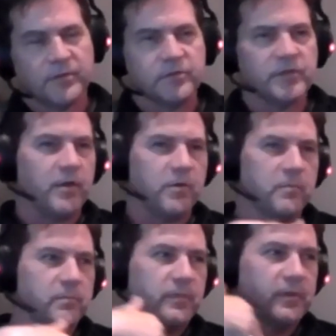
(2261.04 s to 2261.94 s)
So
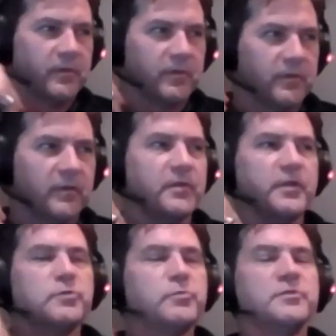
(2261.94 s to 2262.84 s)

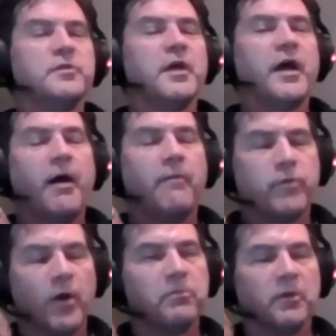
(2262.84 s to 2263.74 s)
this was a
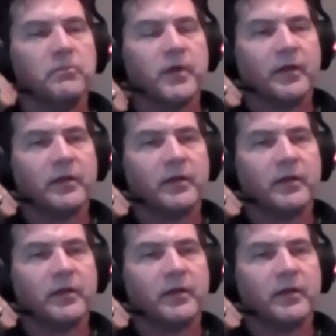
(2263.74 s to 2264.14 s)
problem